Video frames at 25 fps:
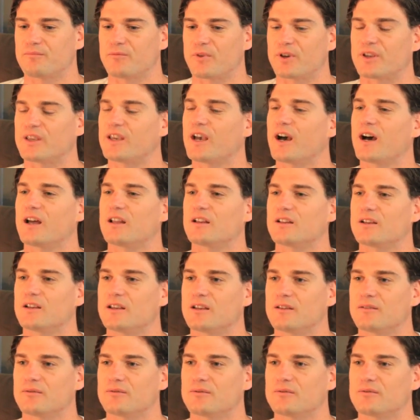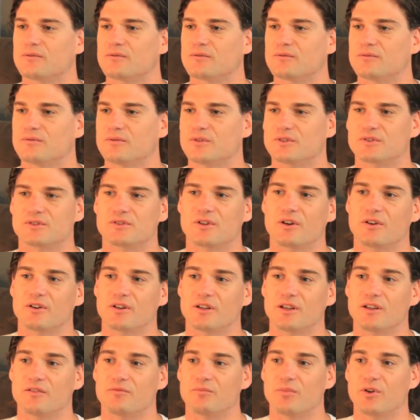Carly was going to
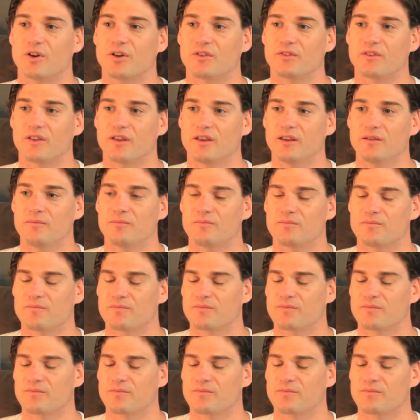give birth to him.